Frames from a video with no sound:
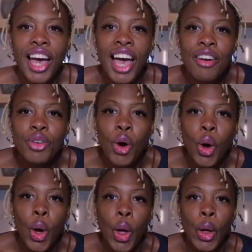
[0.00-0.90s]
Have
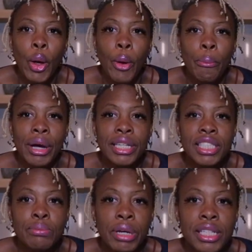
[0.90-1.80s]
all my
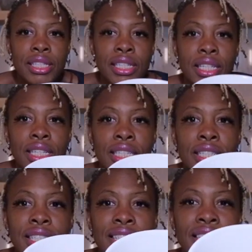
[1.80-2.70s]

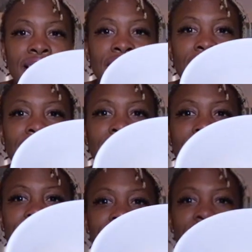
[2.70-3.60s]
spices
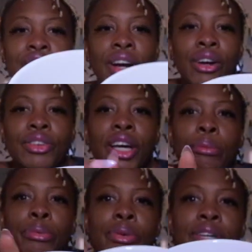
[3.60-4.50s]
nicely ground
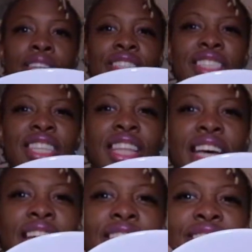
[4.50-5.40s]
up. Can you see that?